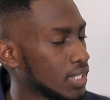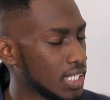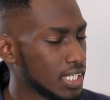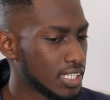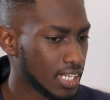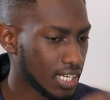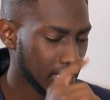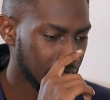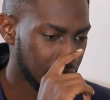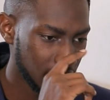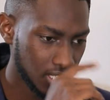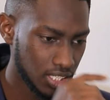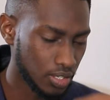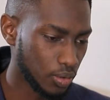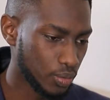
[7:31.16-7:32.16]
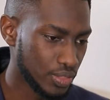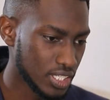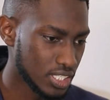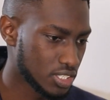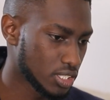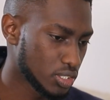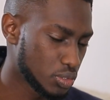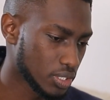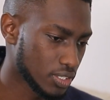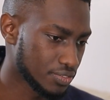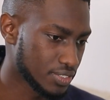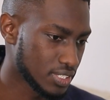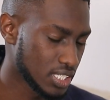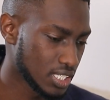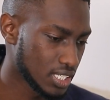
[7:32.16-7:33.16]
Yeah, yeah, I think on the statue
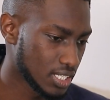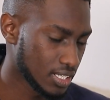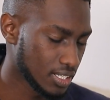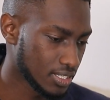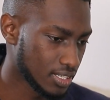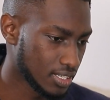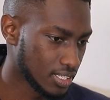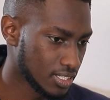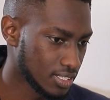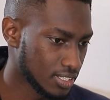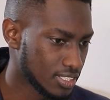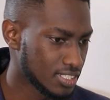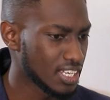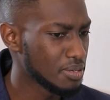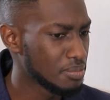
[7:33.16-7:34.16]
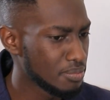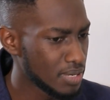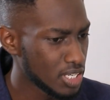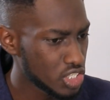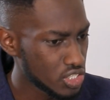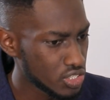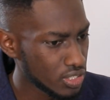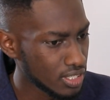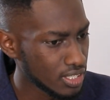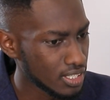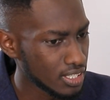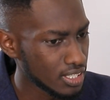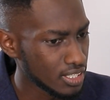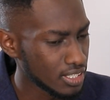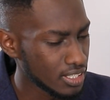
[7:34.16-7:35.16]
I've seen, did they
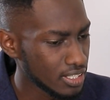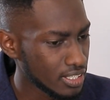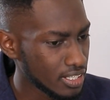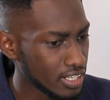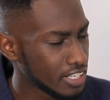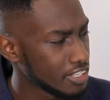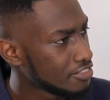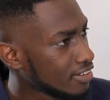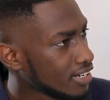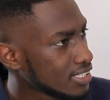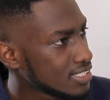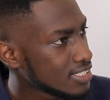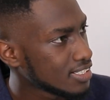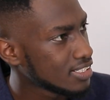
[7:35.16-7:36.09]
mention AFAD?